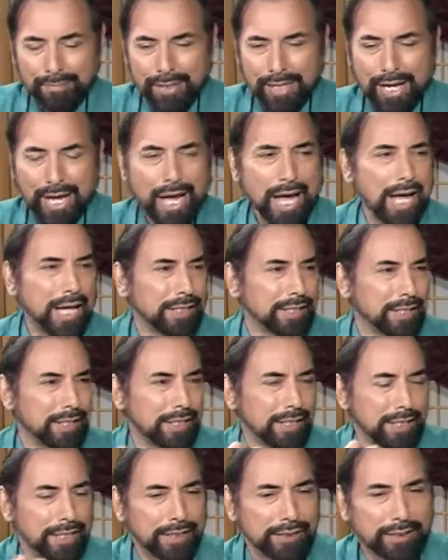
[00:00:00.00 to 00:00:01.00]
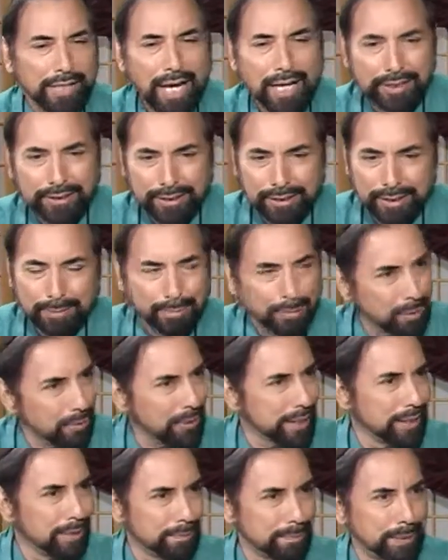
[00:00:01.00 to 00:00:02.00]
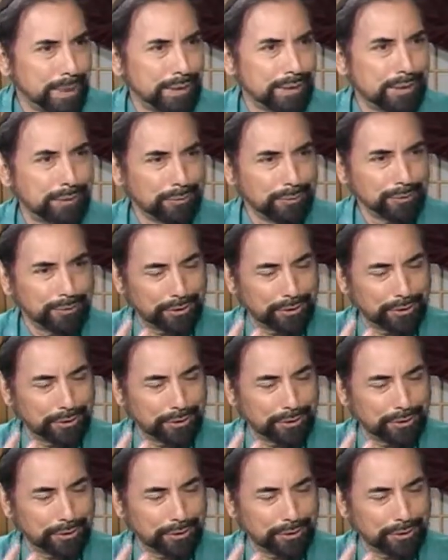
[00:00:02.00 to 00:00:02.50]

And it's actually broken up into